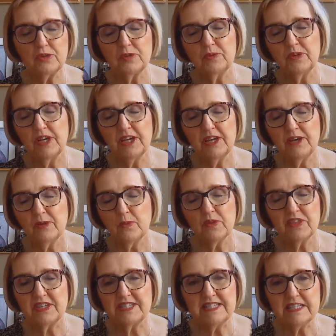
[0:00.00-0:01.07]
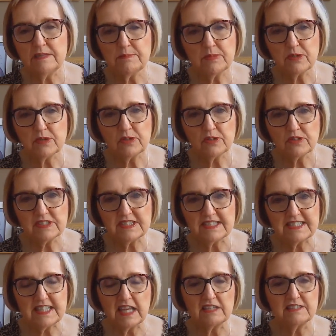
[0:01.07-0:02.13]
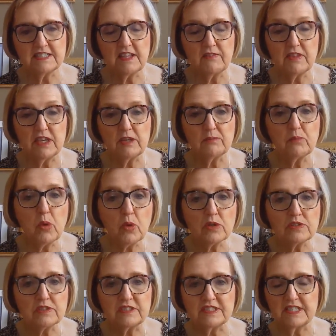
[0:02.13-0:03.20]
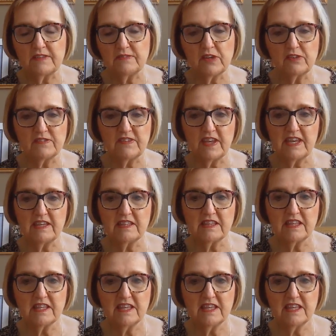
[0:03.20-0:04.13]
you with a deeper sense of the importance of your faith,